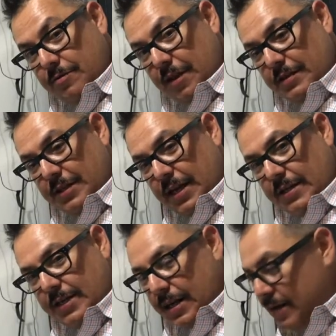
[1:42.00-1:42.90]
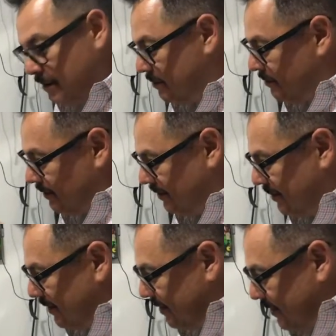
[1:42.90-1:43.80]
2018.
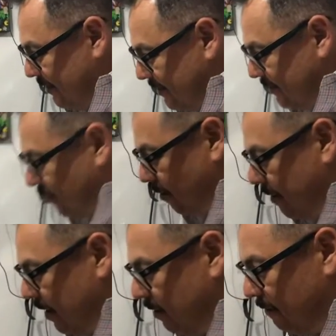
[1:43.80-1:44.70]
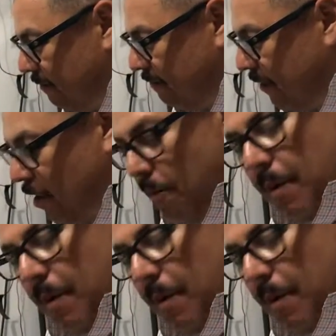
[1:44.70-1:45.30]
Scored me a little video